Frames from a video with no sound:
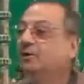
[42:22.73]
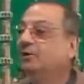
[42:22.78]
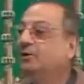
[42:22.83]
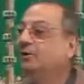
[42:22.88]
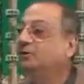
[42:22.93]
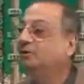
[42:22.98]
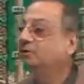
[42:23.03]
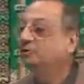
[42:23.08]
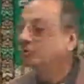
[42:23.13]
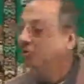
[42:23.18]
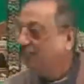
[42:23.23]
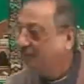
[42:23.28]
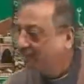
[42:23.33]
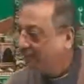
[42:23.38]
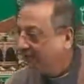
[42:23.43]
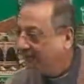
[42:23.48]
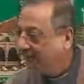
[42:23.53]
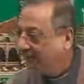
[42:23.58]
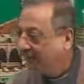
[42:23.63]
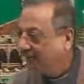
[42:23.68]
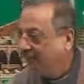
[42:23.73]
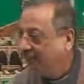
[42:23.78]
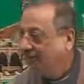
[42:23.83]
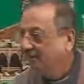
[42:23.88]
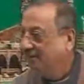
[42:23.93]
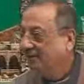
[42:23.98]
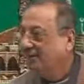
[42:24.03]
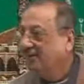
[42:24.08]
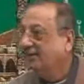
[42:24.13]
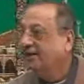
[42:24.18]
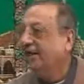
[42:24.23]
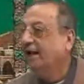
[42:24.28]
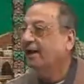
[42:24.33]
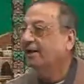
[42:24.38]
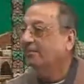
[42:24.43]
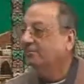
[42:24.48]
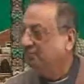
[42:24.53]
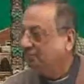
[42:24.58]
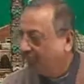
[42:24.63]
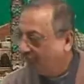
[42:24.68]
yubdilu,
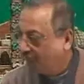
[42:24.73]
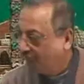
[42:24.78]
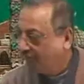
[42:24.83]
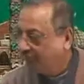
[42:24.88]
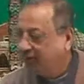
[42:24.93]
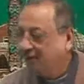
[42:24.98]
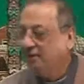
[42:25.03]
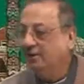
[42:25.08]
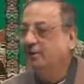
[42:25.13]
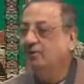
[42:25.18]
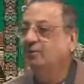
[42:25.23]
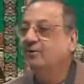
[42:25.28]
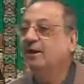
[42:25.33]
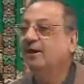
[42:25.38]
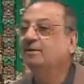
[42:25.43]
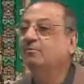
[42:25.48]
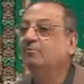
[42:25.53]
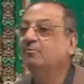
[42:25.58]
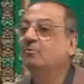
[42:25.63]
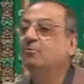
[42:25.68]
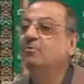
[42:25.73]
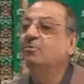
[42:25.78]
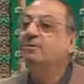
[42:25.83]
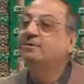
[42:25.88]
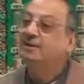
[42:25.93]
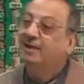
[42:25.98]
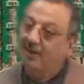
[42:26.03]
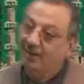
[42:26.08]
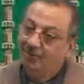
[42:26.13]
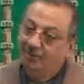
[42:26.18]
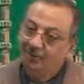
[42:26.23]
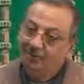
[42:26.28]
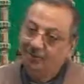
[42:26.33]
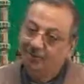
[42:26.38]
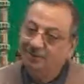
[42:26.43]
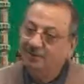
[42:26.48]
and mubdilu, and mubdalu.